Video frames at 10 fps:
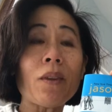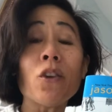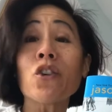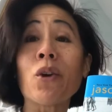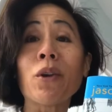
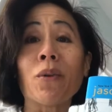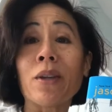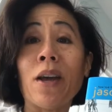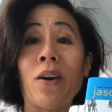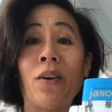show, don't
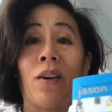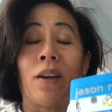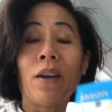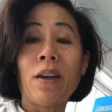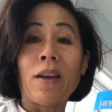tell.
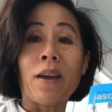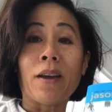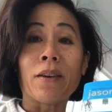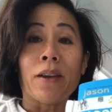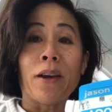
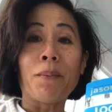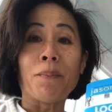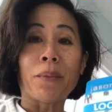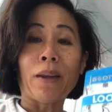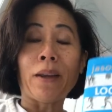And,
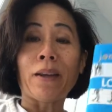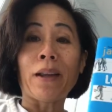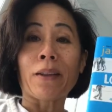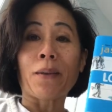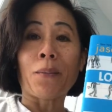um, and
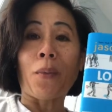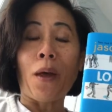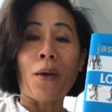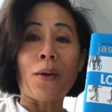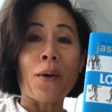like,
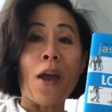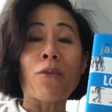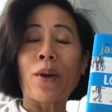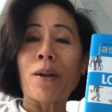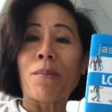I've
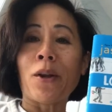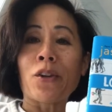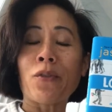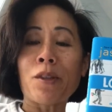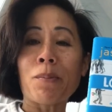read a bunch
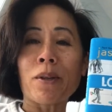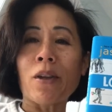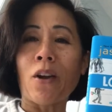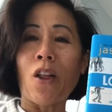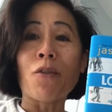of his books,
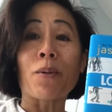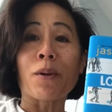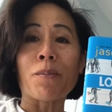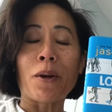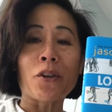not all of them, i read
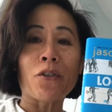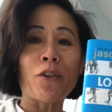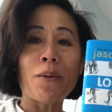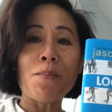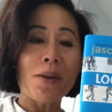a bunch of
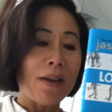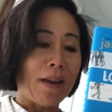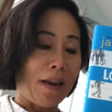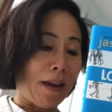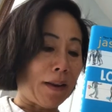them
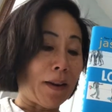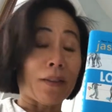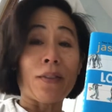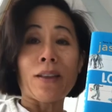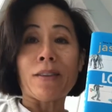and like
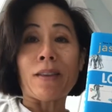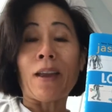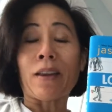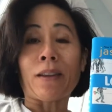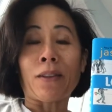this
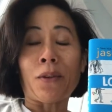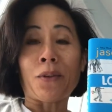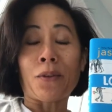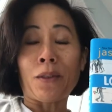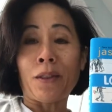i
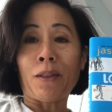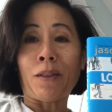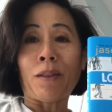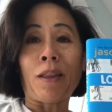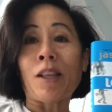there's
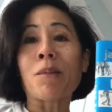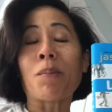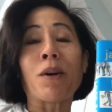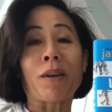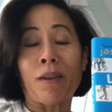this
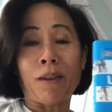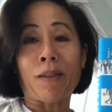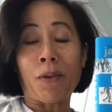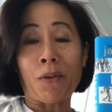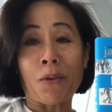book
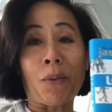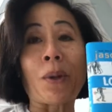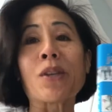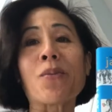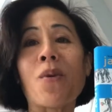there's a
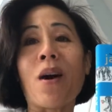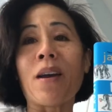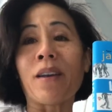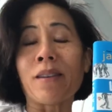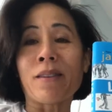reason why
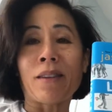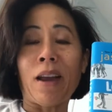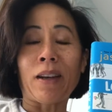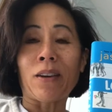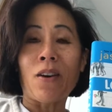it's
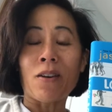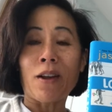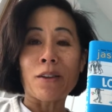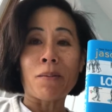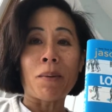getting all
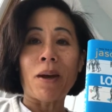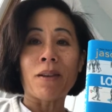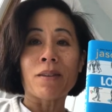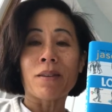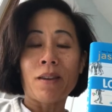kinds of
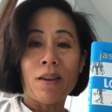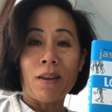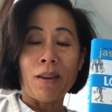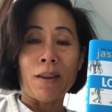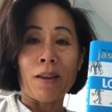buzz
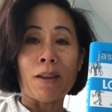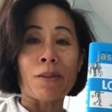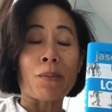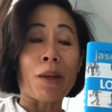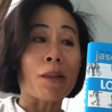it,
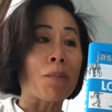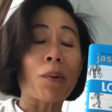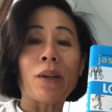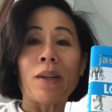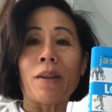it's it's
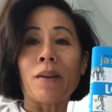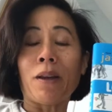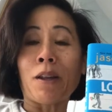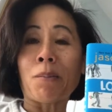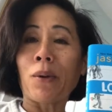pretty
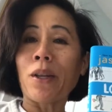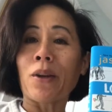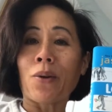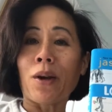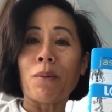it's pretty
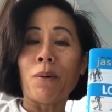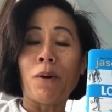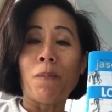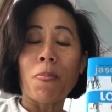incredible